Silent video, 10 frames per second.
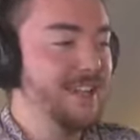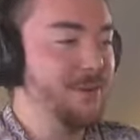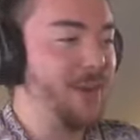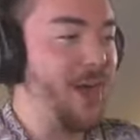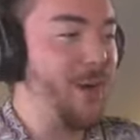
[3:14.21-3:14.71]

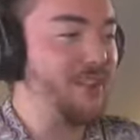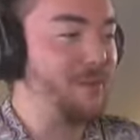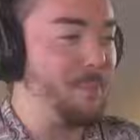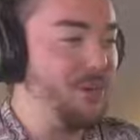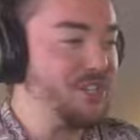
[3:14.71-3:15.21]
Here we go as
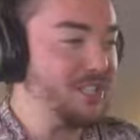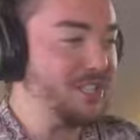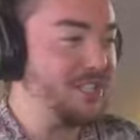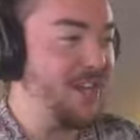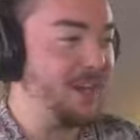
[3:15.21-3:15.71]
we push the
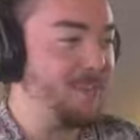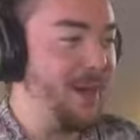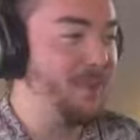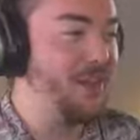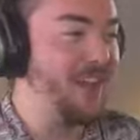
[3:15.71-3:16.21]
soccer
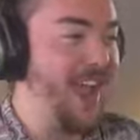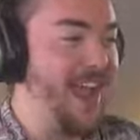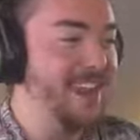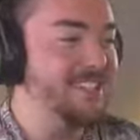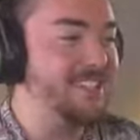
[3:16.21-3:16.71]
ball with our
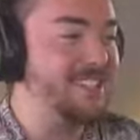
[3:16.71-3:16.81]
hands.